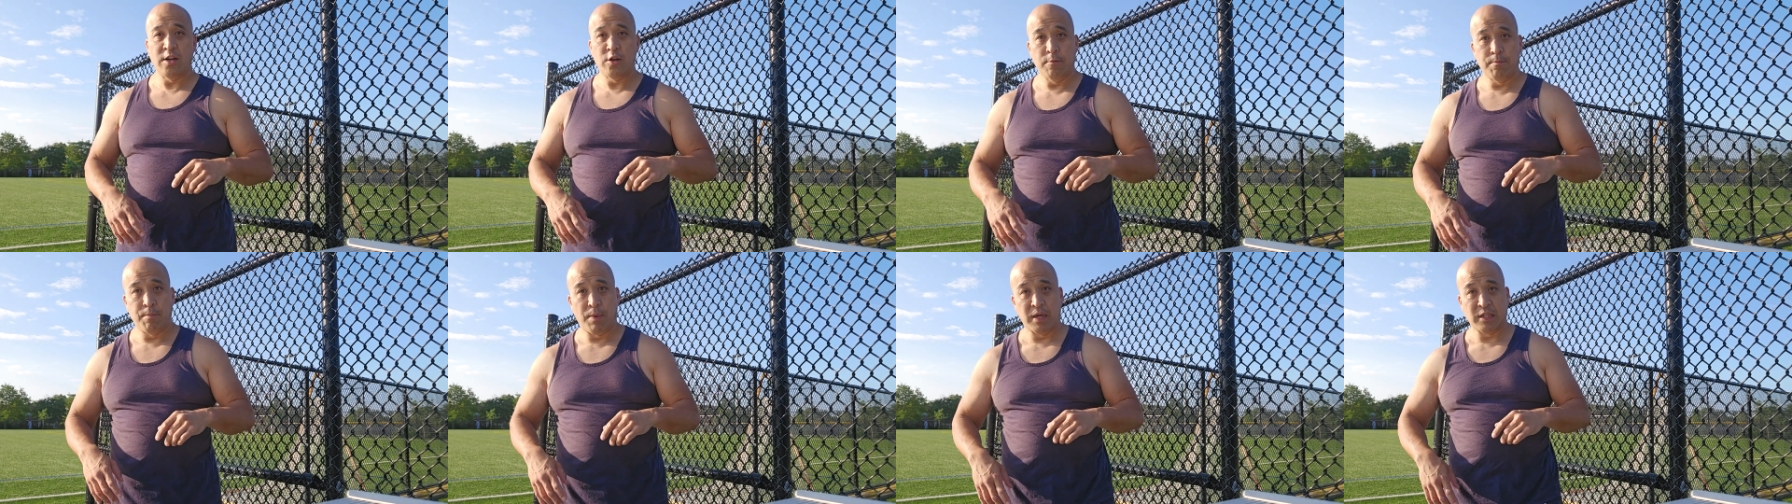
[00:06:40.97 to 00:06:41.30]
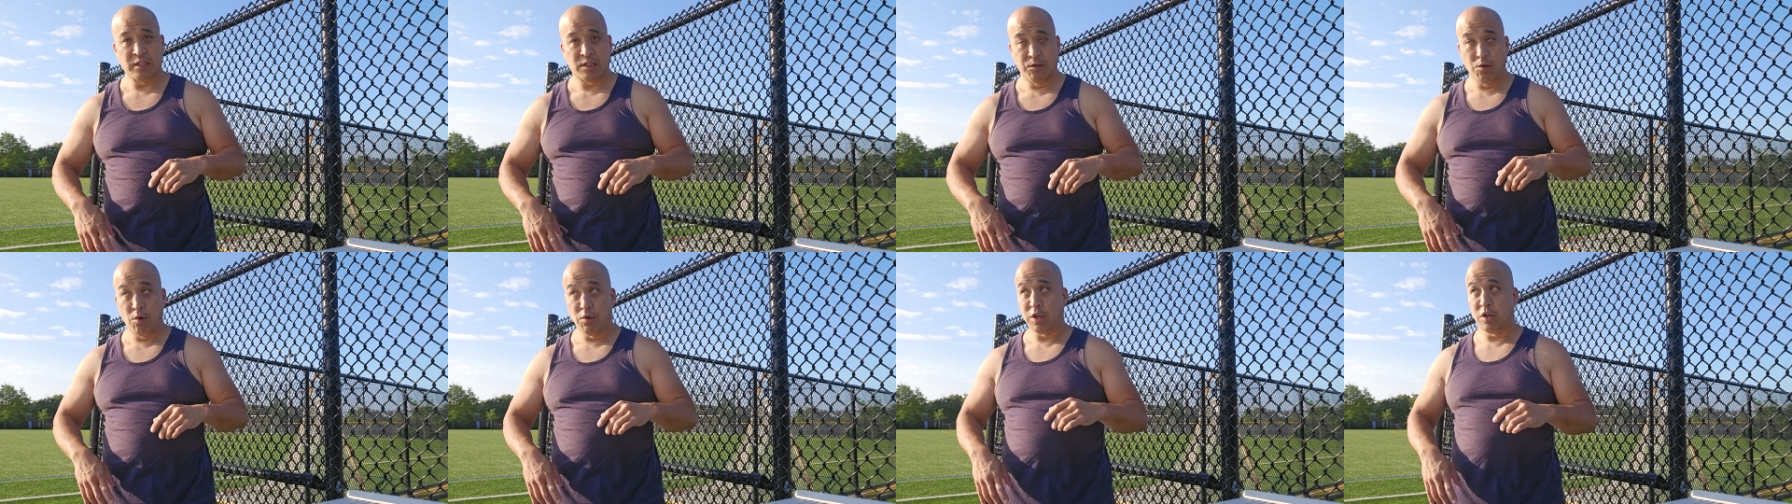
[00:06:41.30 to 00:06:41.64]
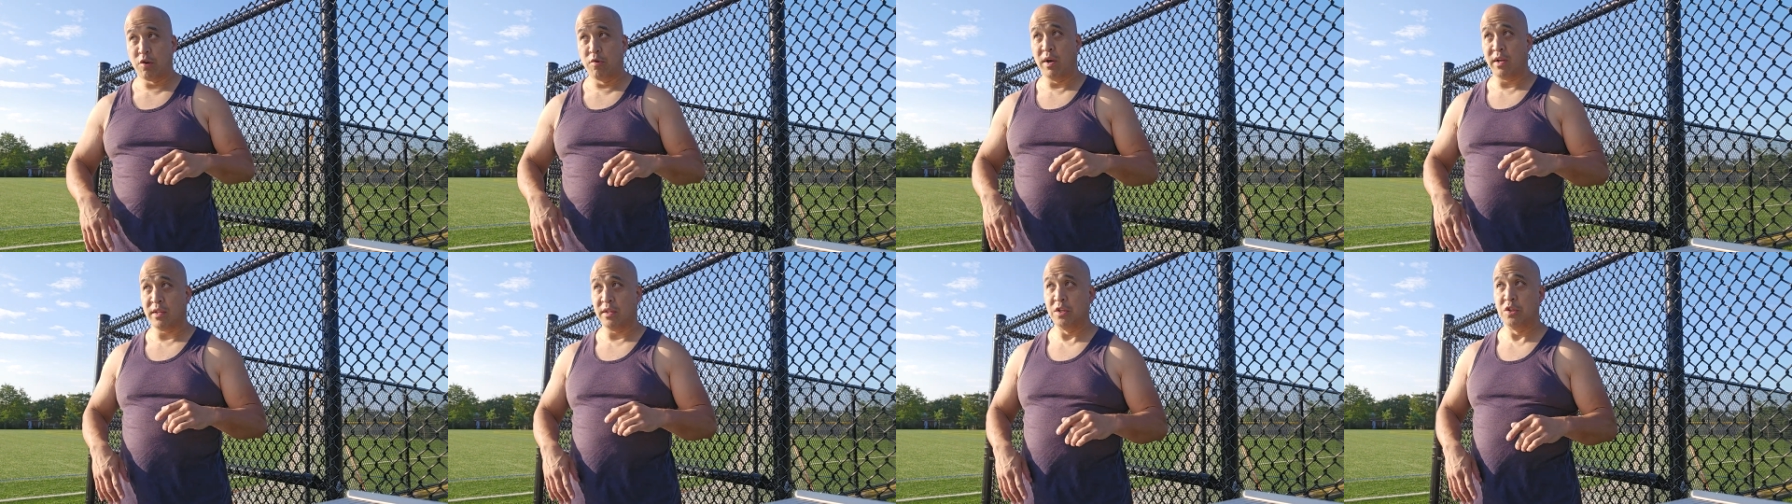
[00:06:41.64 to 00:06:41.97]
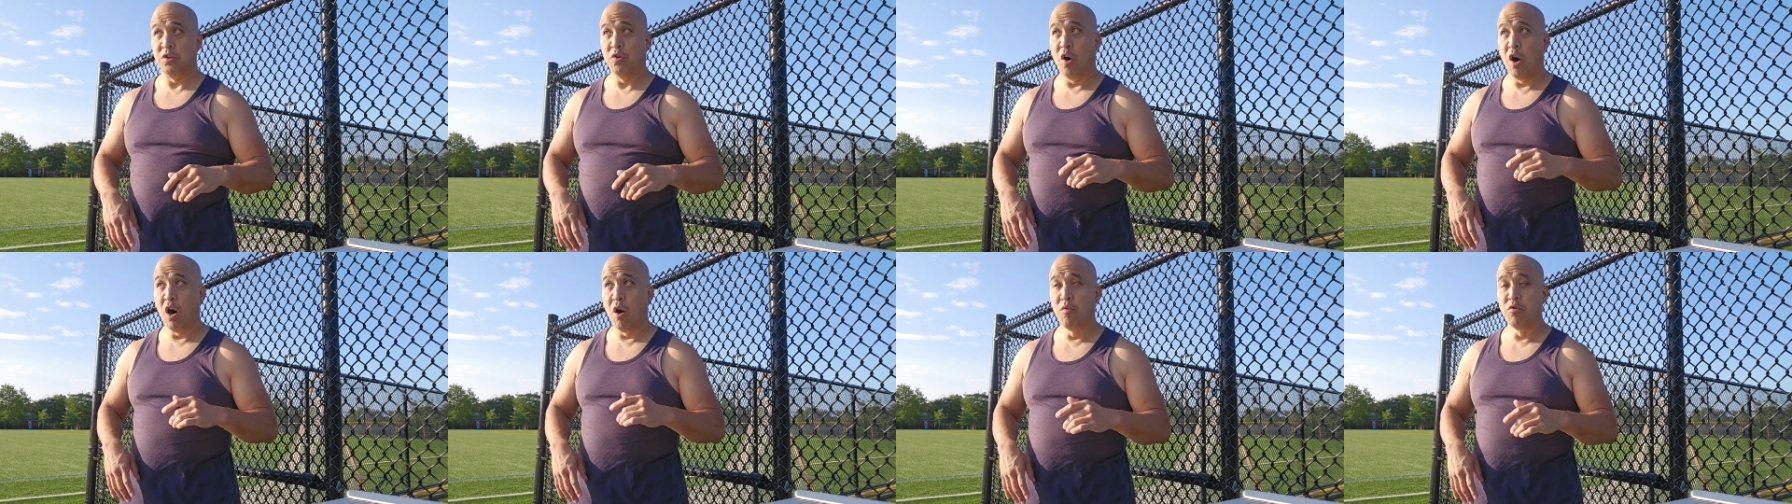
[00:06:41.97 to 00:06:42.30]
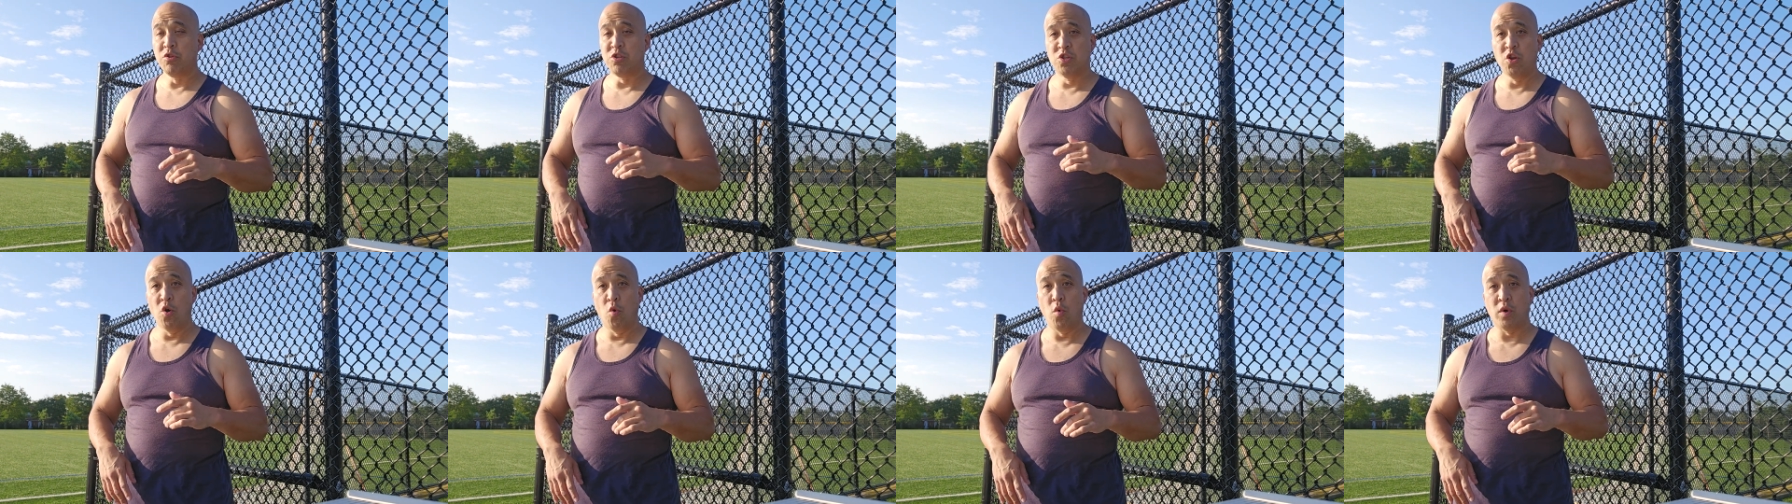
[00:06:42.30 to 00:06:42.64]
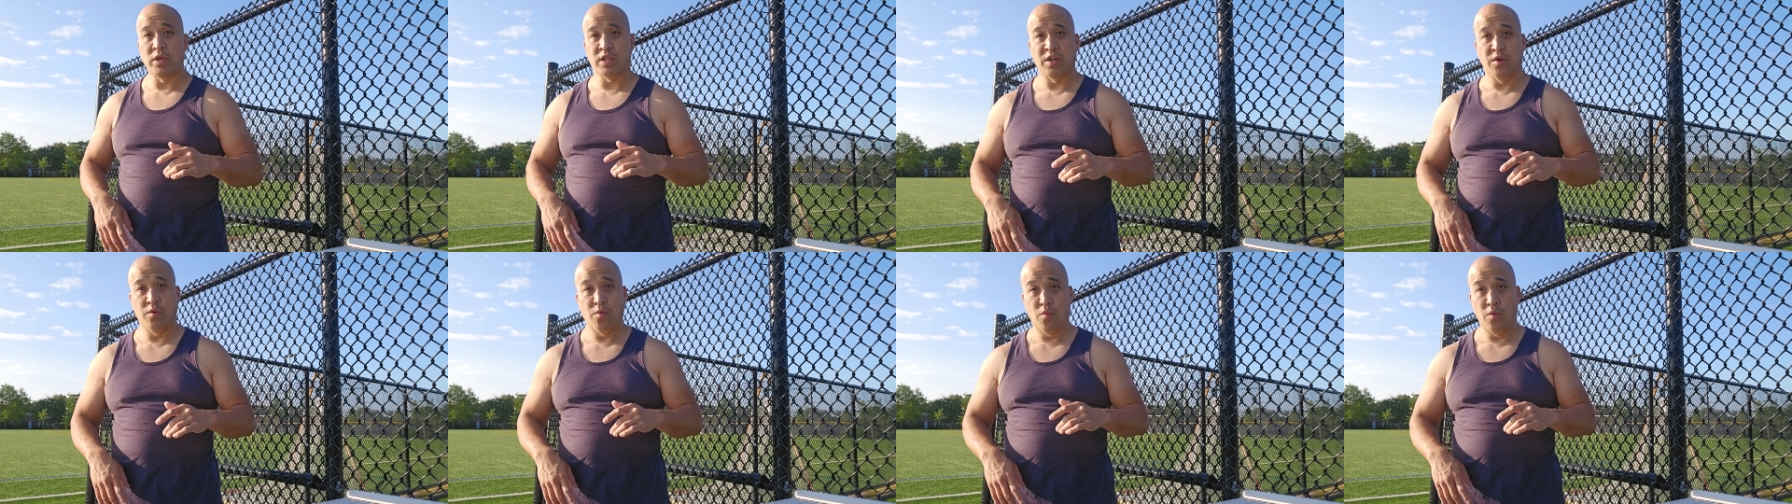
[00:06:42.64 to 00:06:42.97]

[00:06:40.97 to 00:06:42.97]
of your body is loaded correctly, you'll always know what